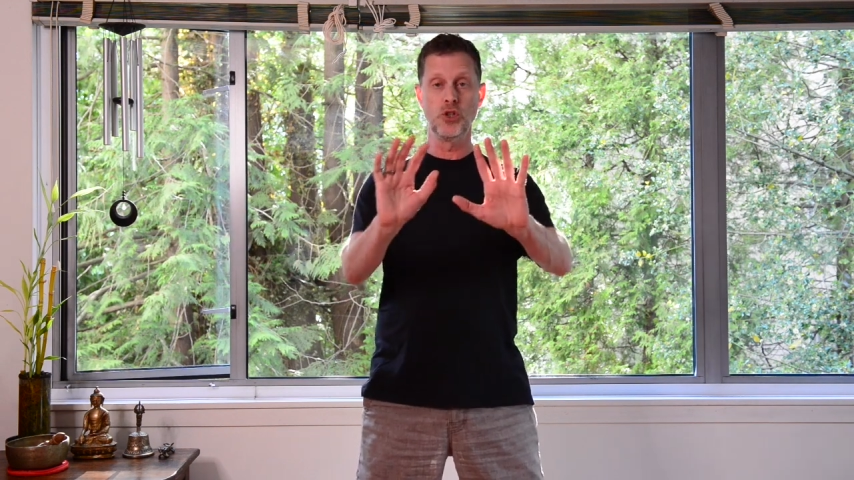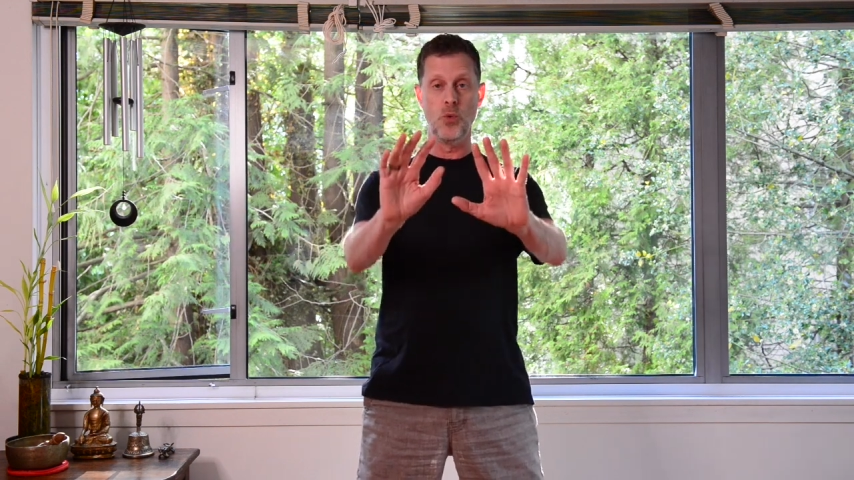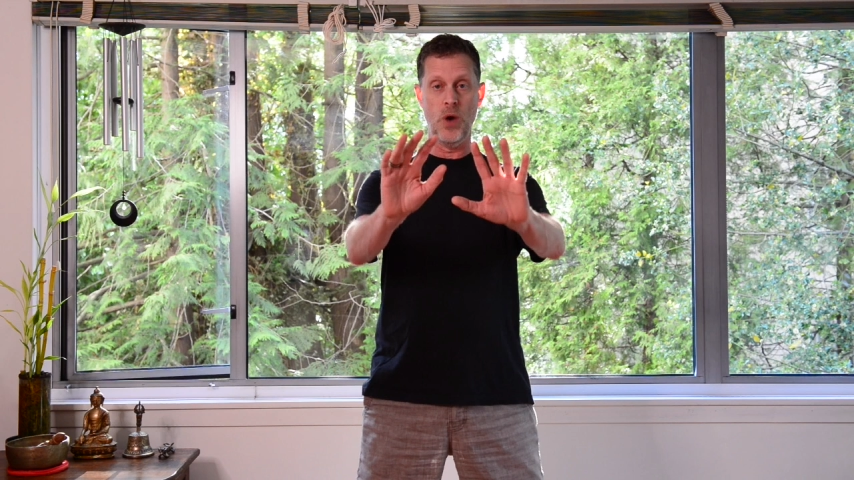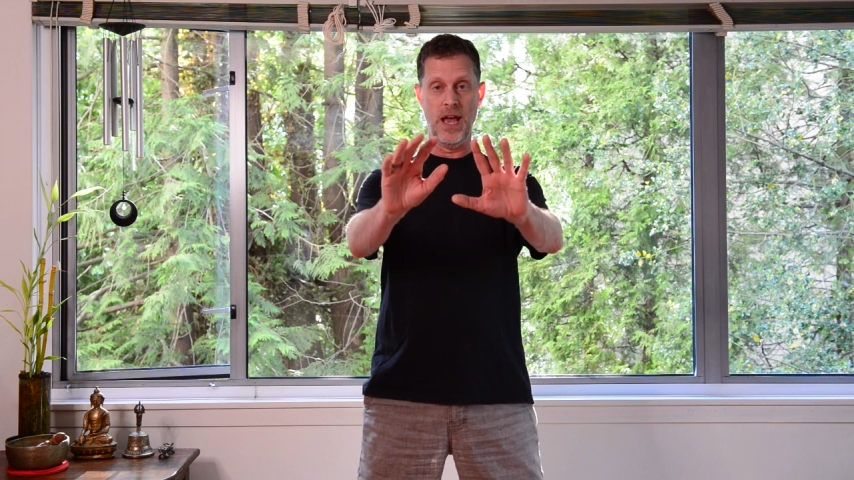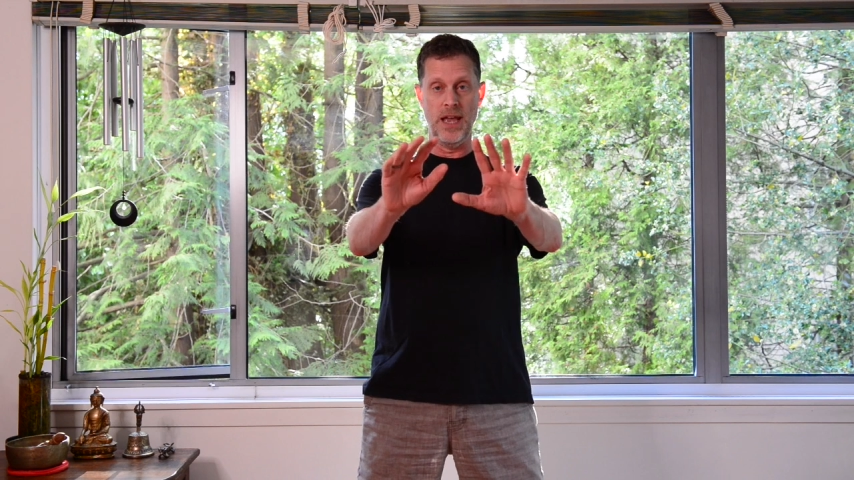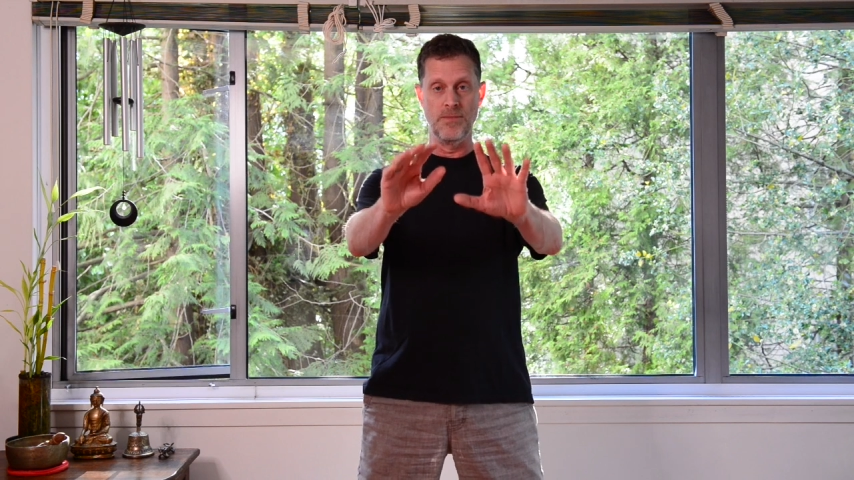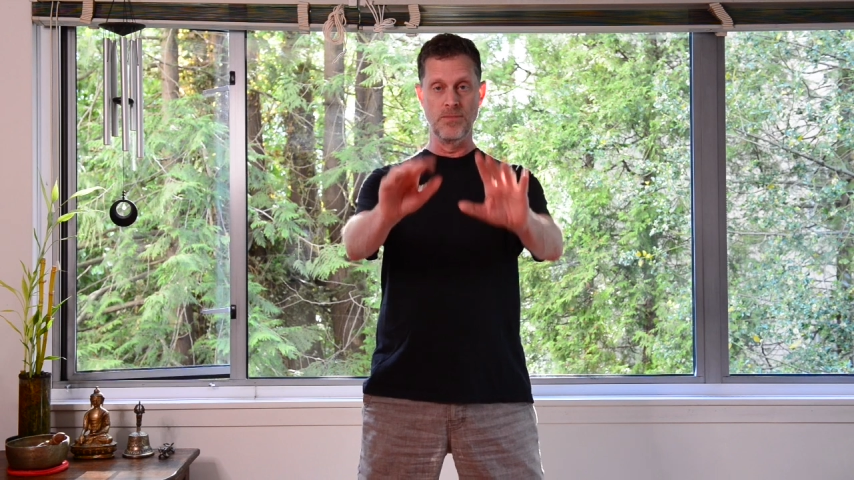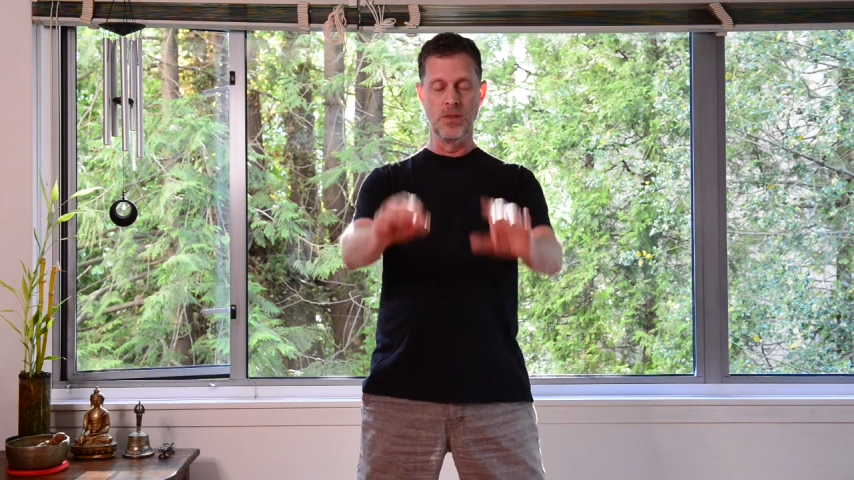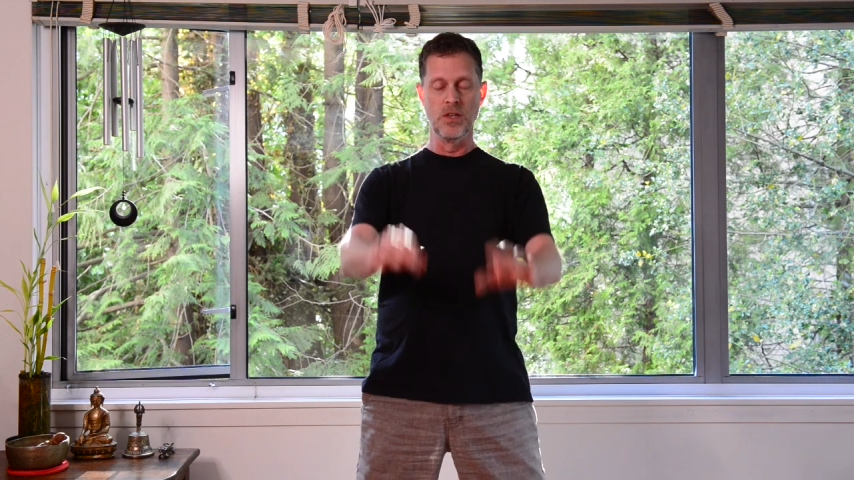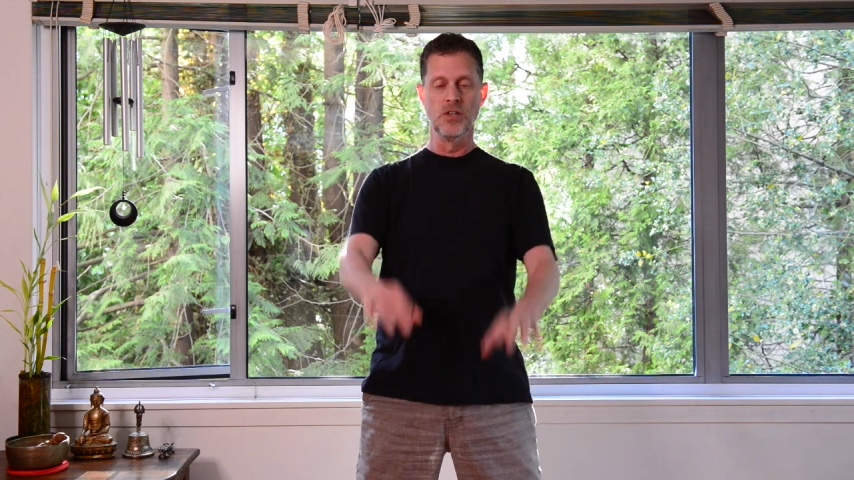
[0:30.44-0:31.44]
it away.
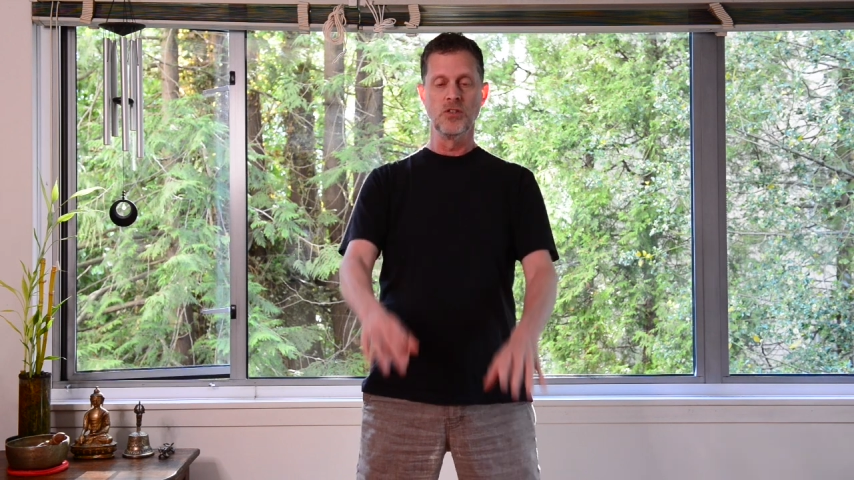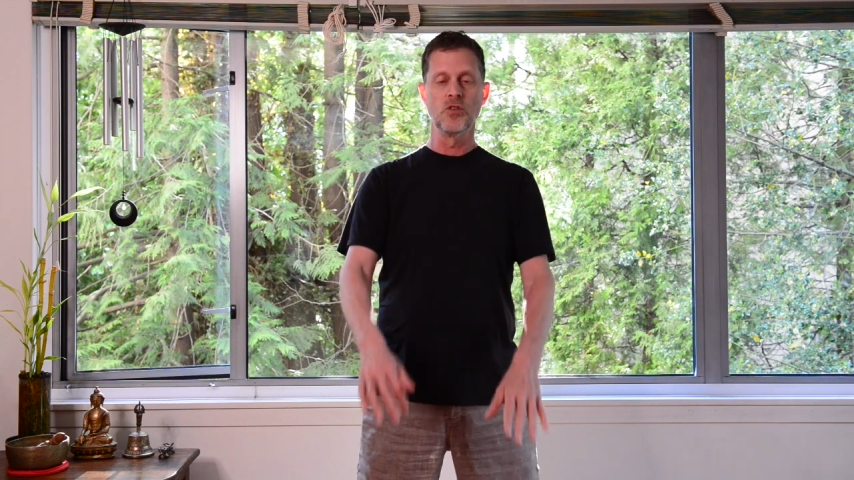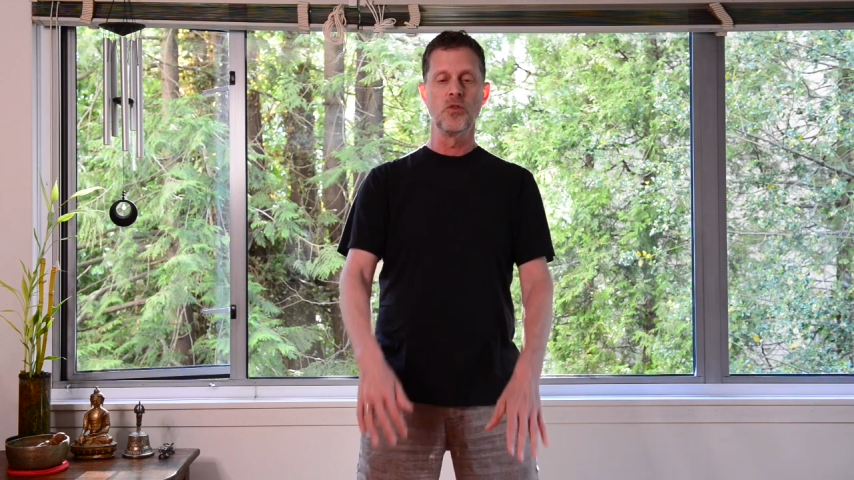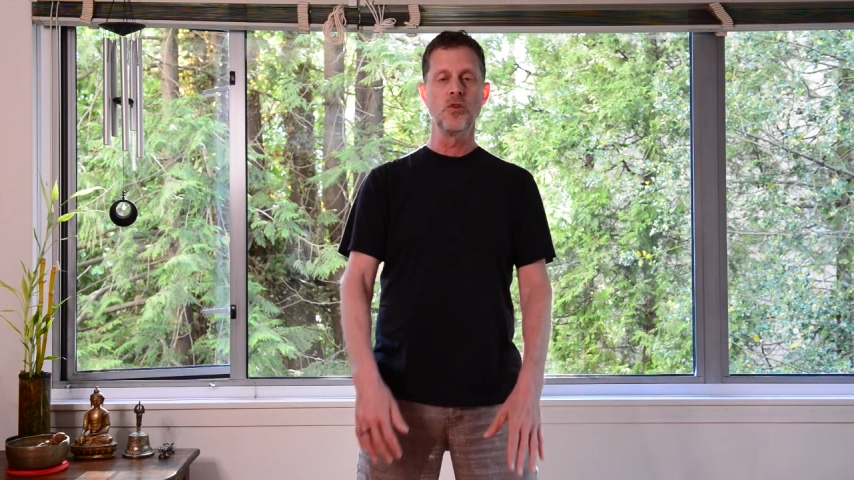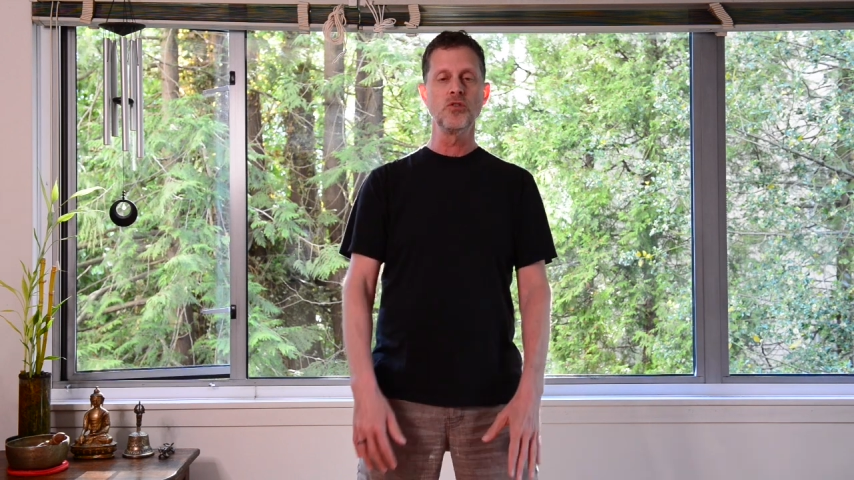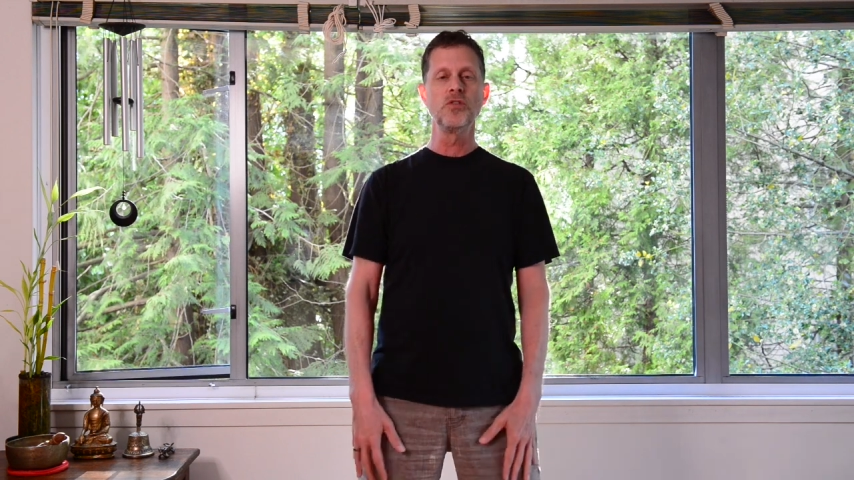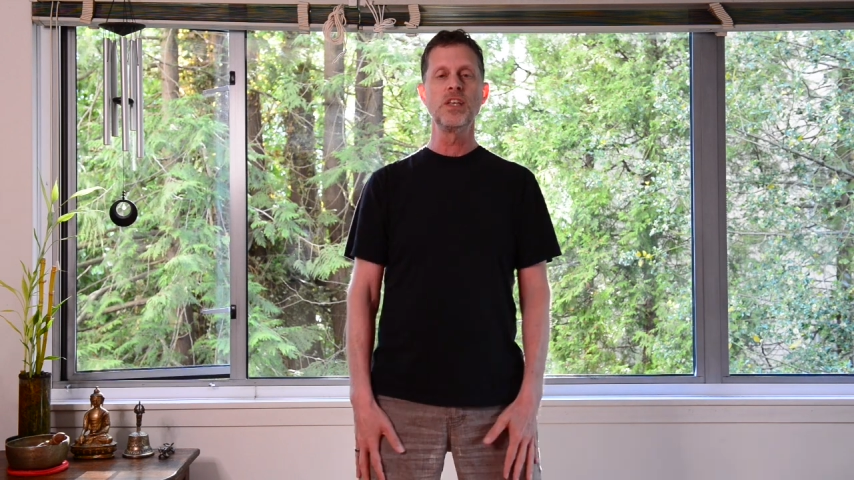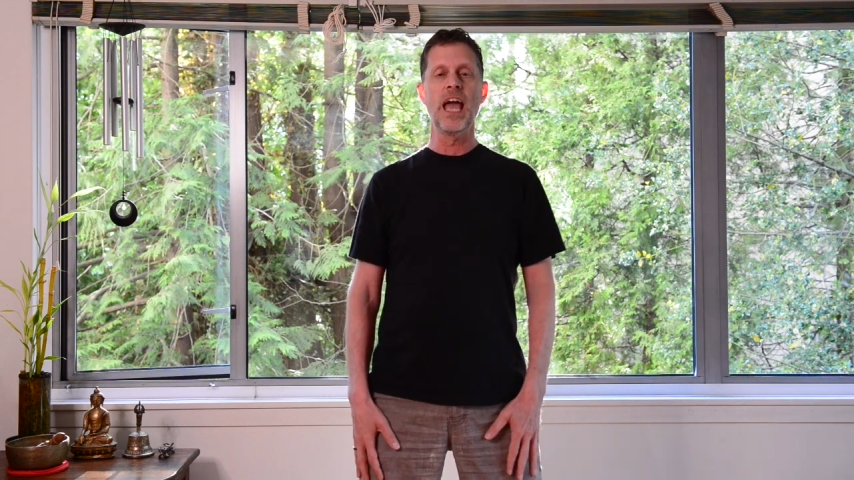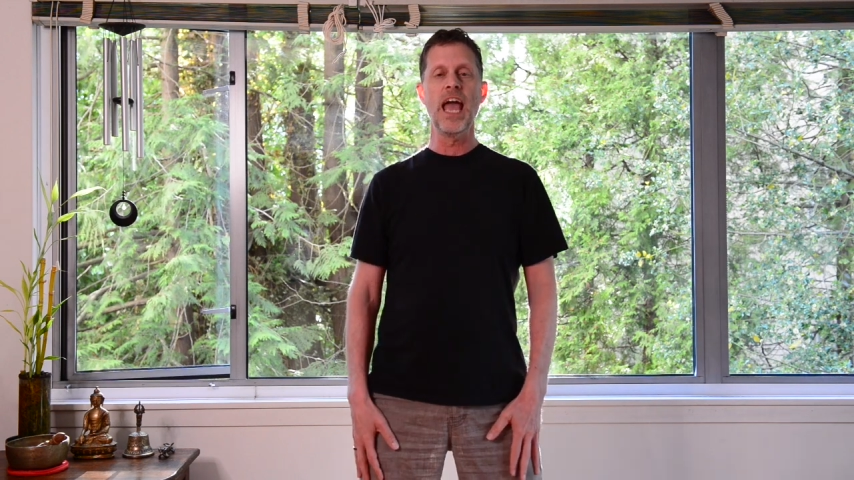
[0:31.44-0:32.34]
So those are the